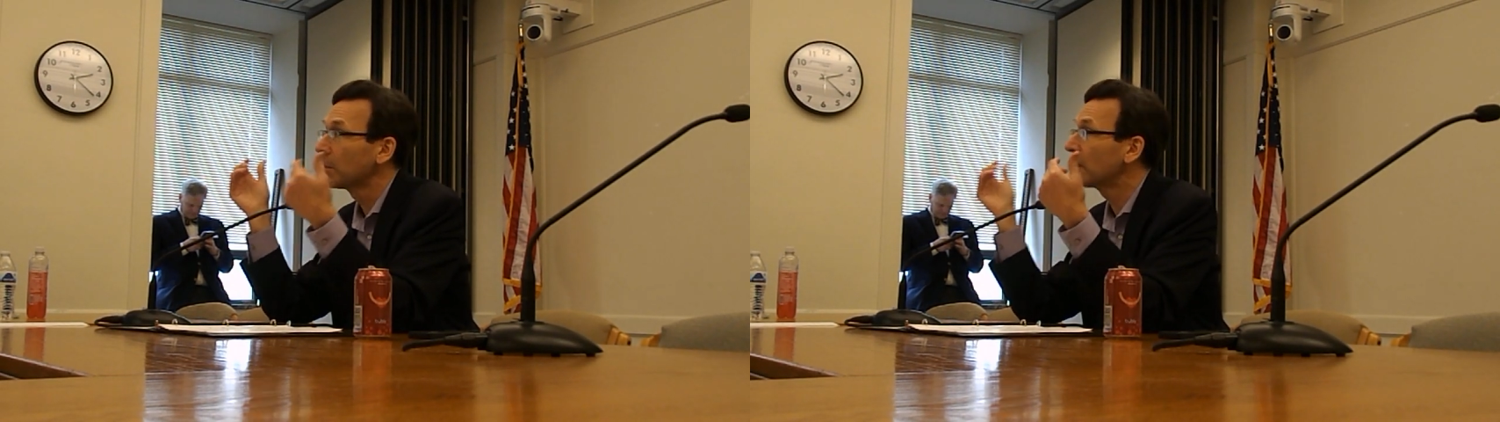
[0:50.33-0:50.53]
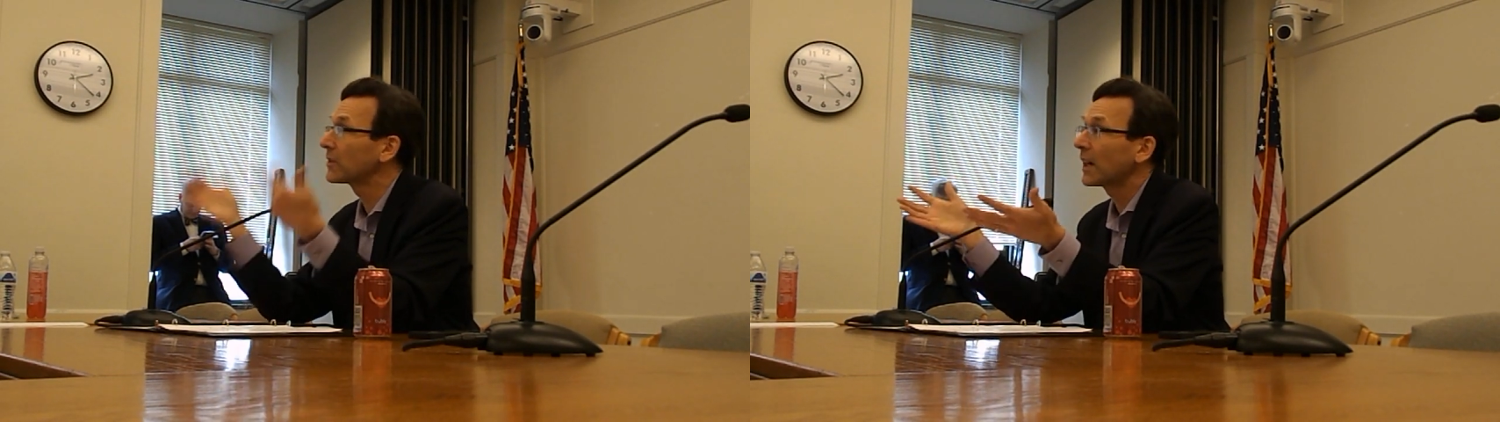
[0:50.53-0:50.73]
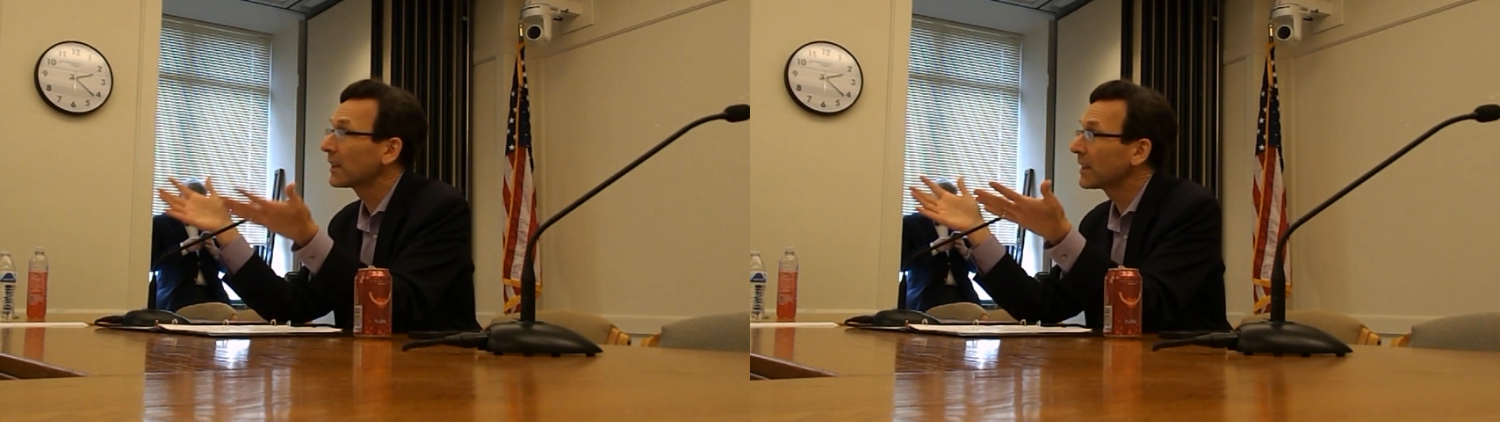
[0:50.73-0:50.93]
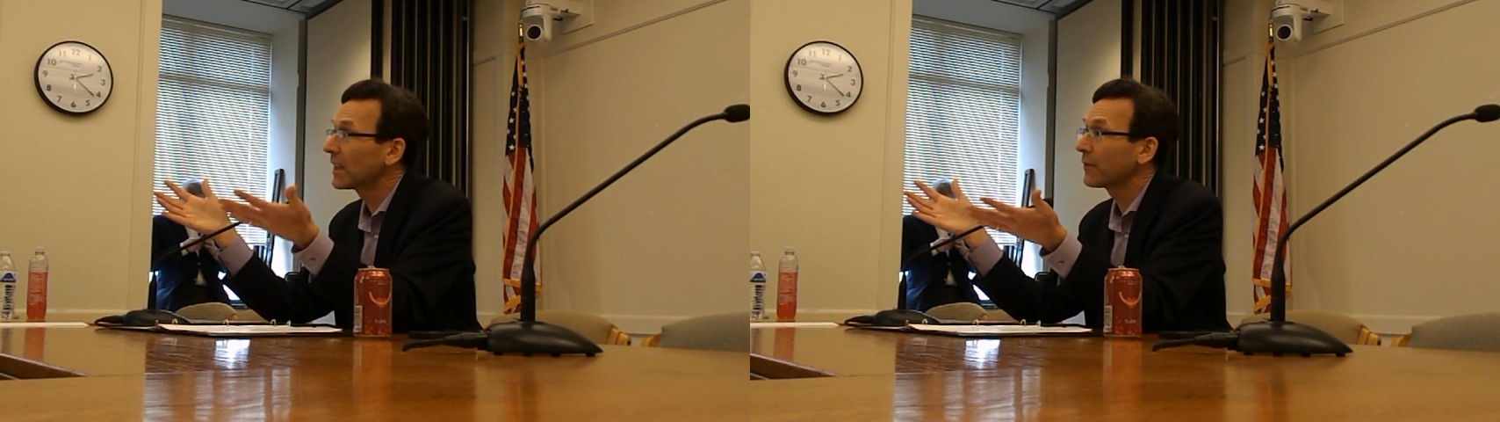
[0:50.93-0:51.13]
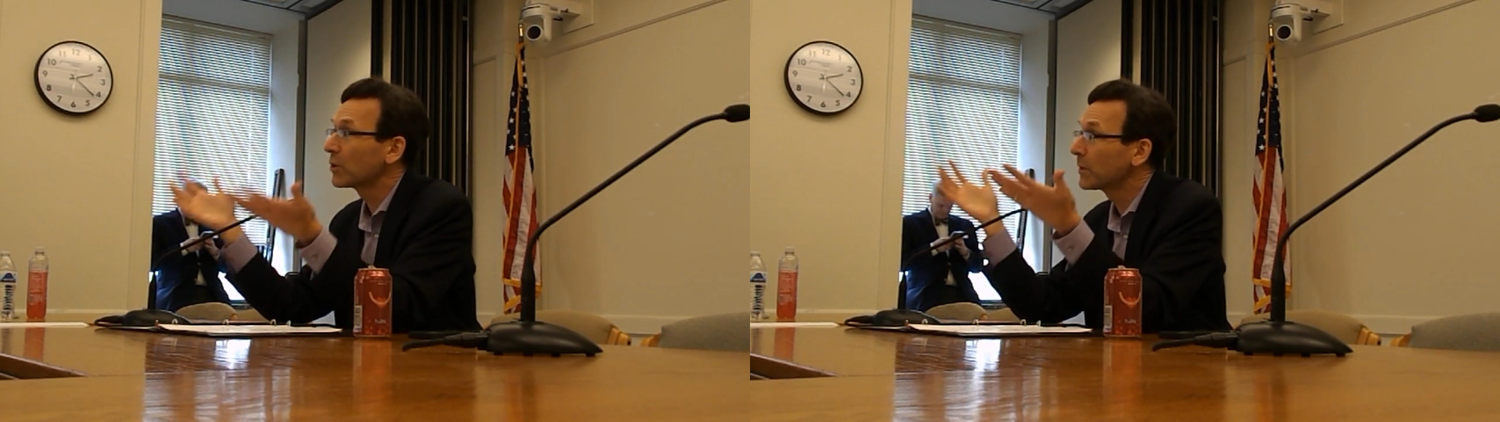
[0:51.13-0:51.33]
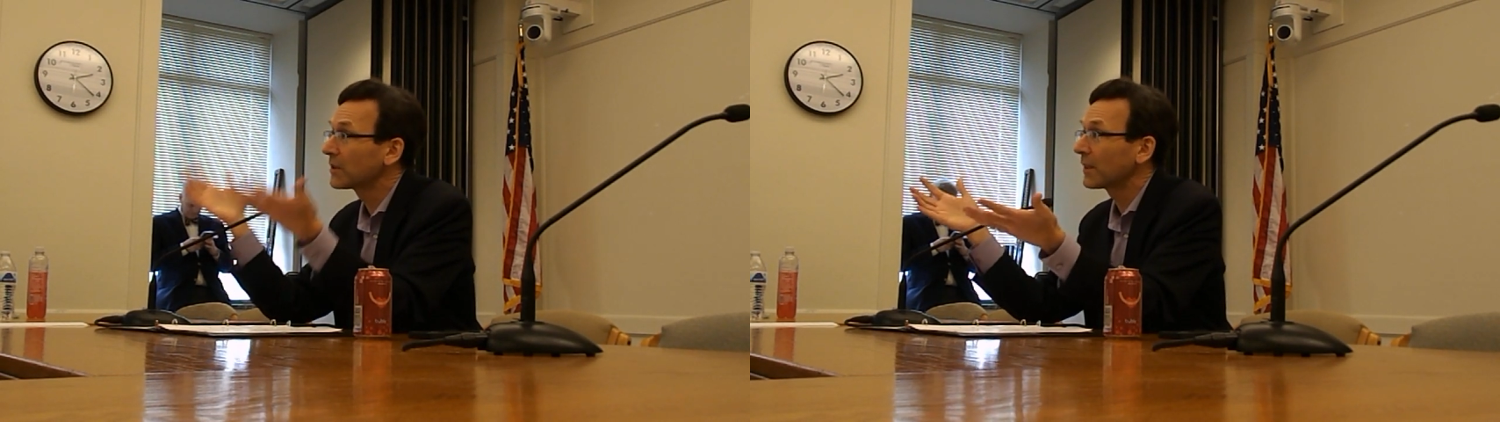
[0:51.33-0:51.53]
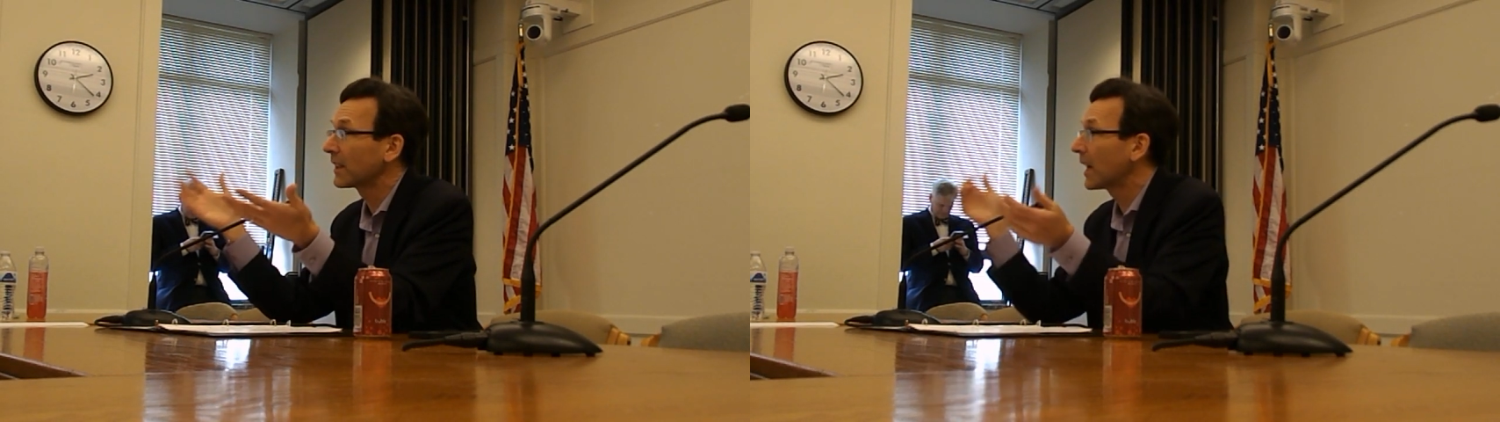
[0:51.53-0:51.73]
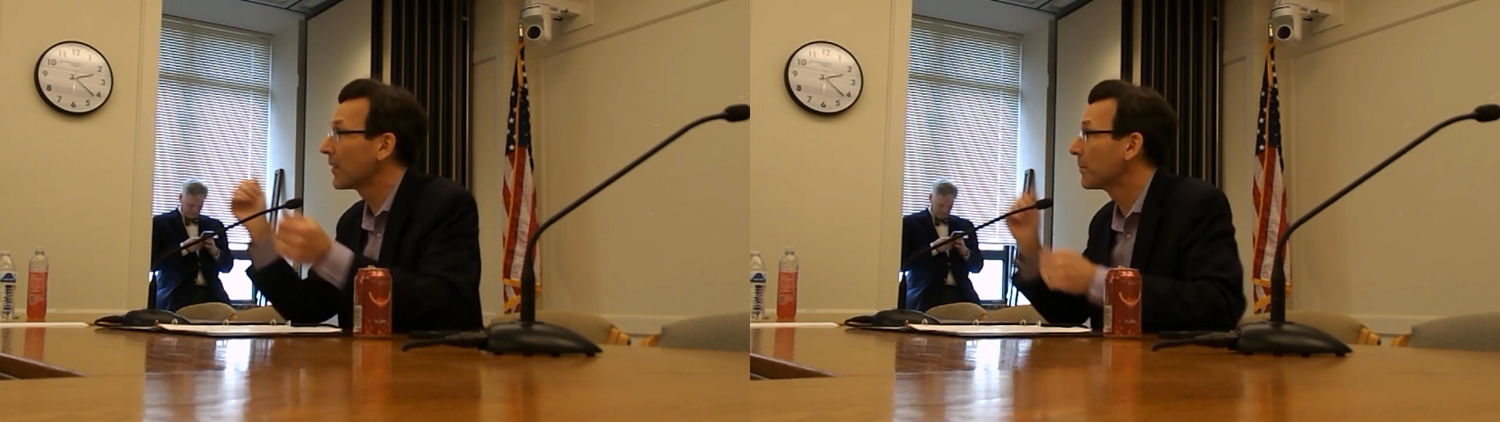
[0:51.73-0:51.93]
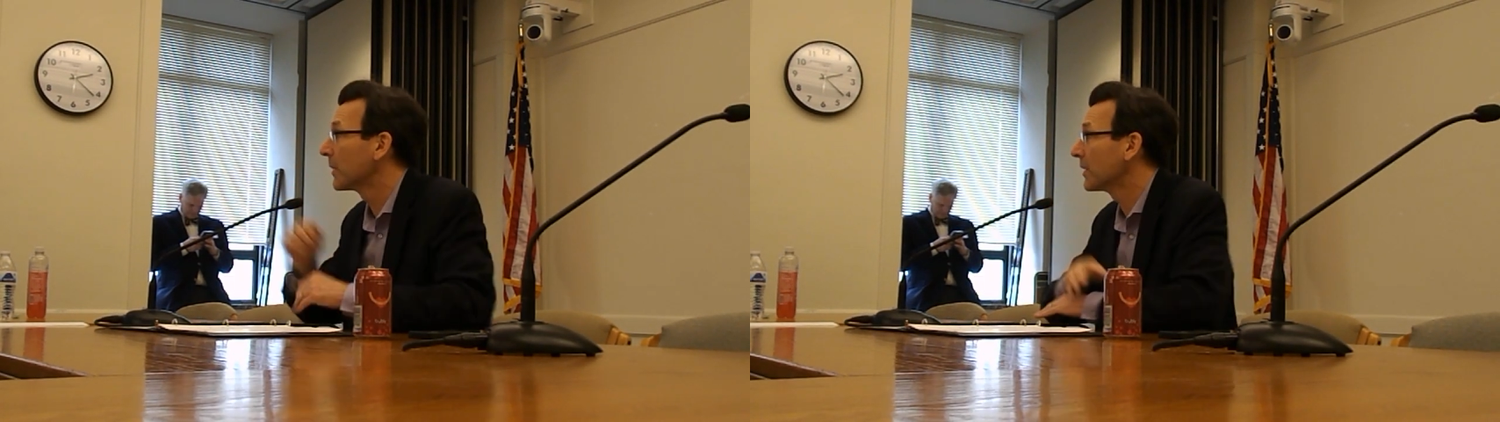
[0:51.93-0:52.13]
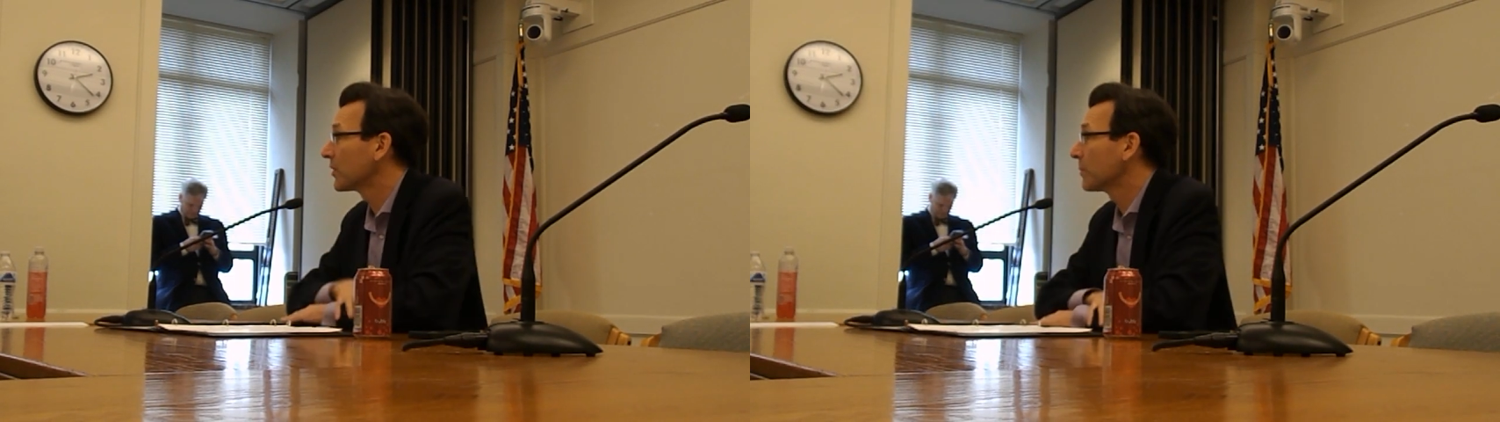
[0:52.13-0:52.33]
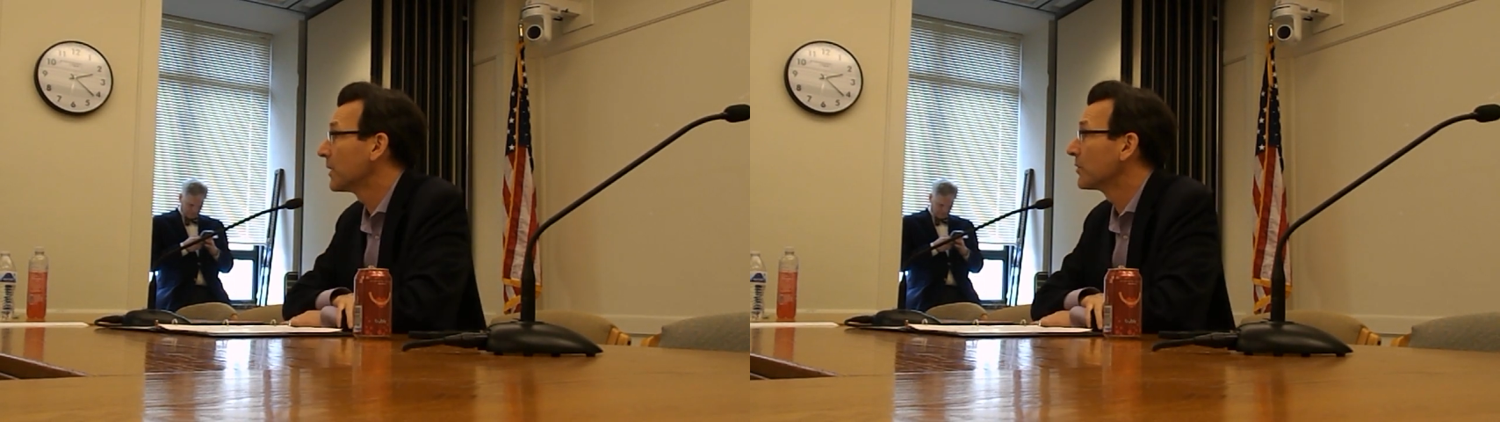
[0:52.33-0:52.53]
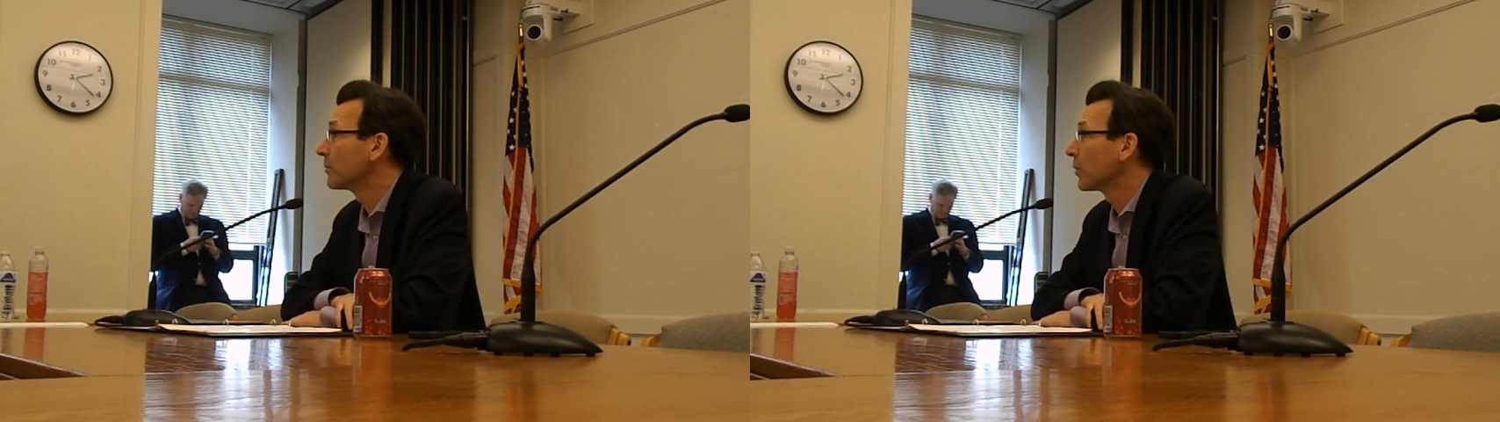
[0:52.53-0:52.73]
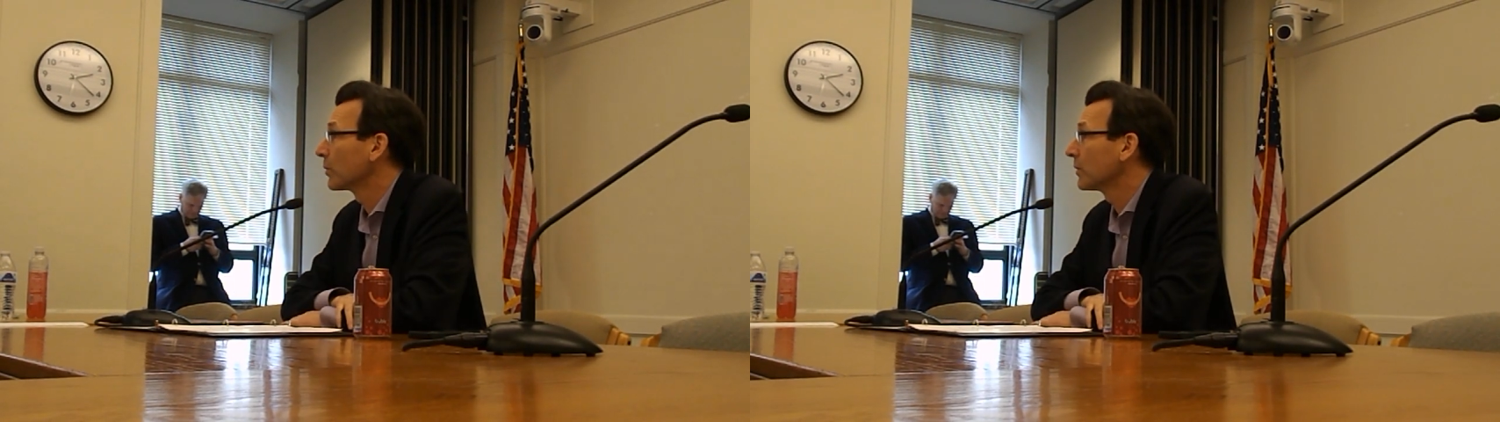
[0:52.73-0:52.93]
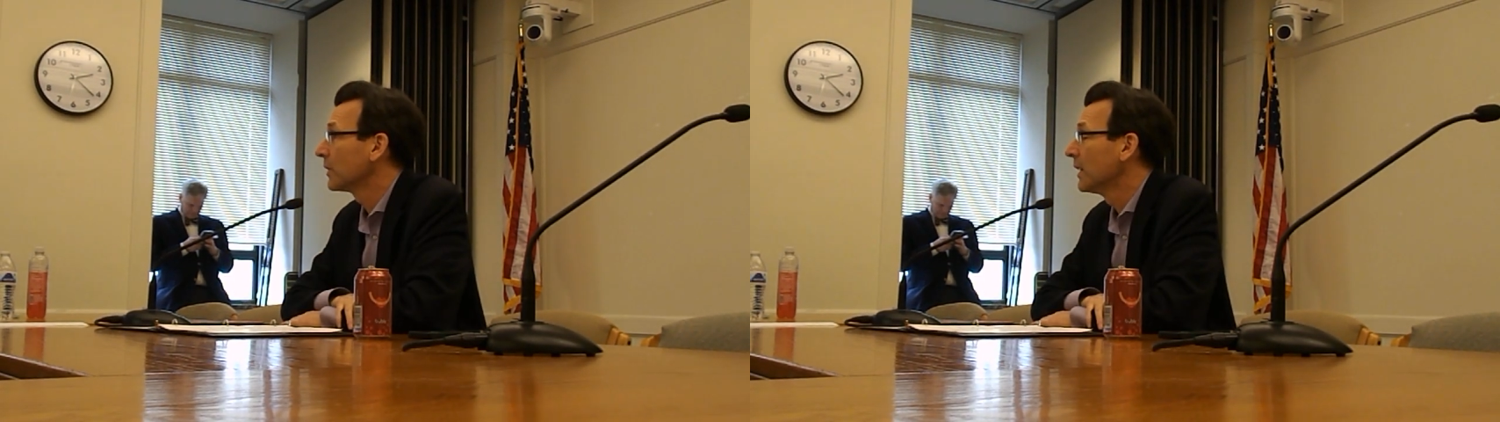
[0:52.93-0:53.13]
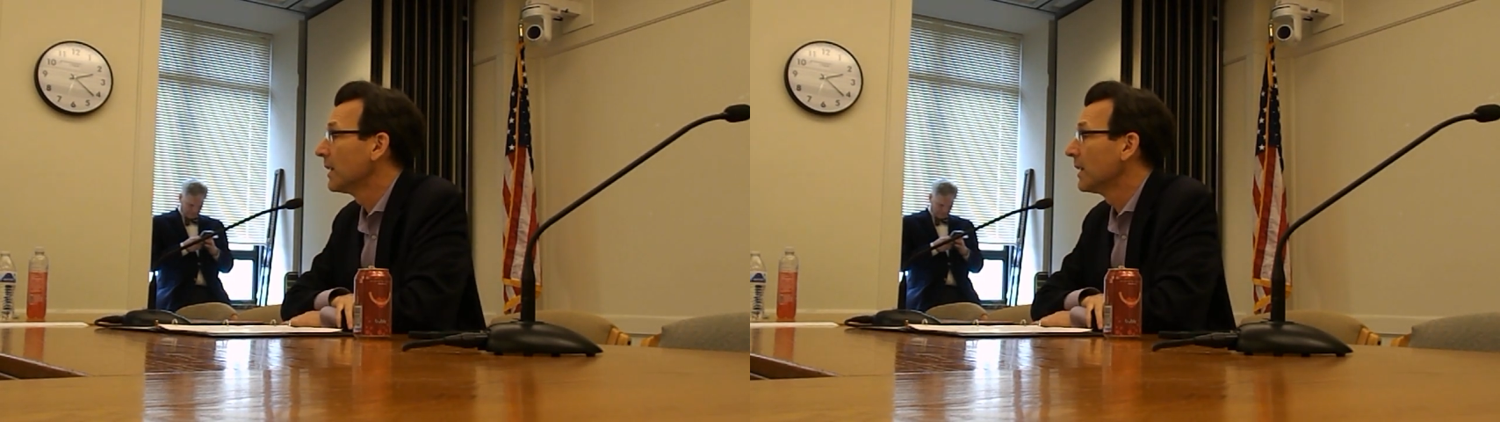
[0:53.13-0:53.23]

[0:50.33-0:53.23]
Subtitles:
But I just highlight that for you because I think how that money is spent is important.